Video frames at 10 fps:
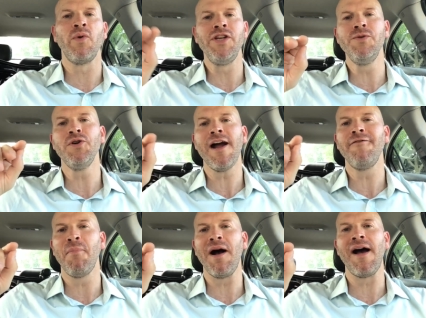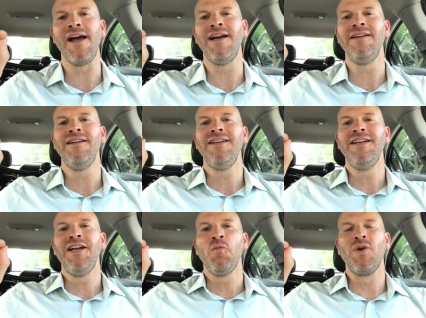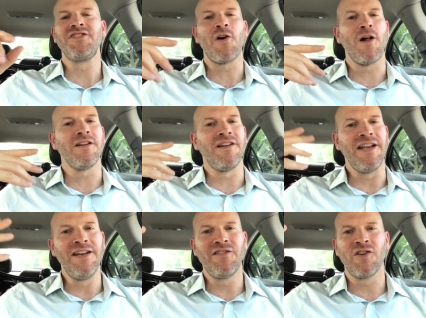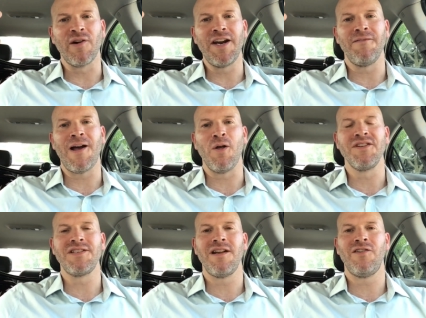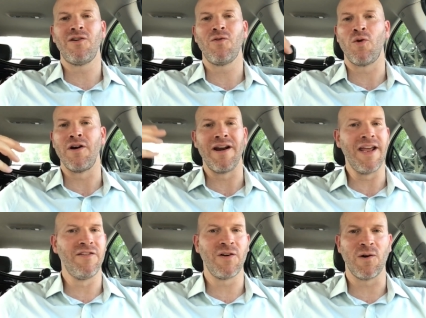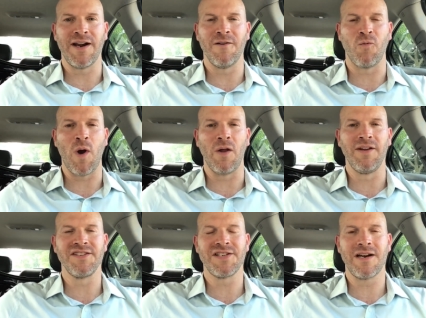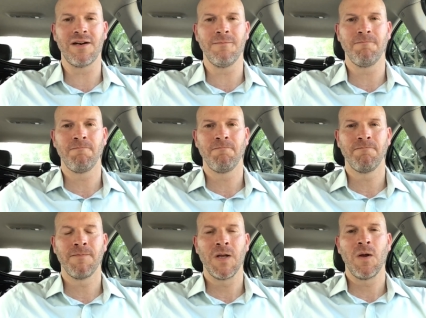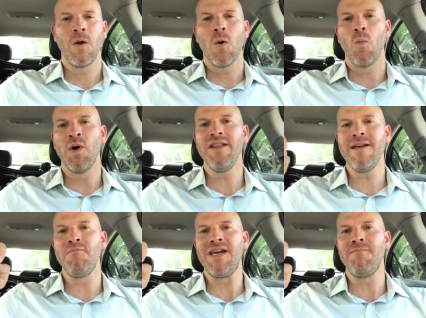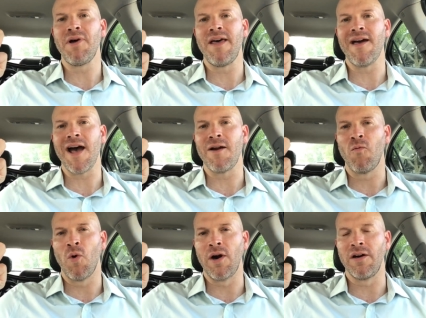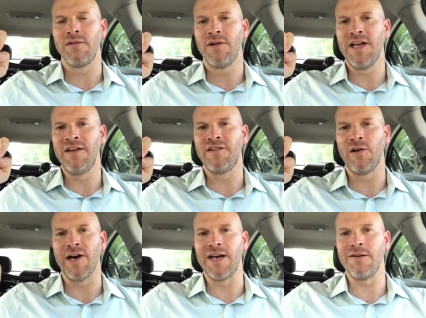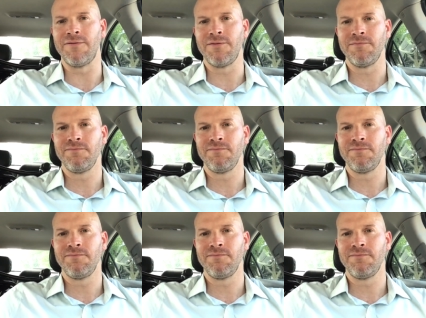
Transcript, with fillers: when you drive by what's called an integrative health center or an integrative wellness center, what do they mean by that word, integrative?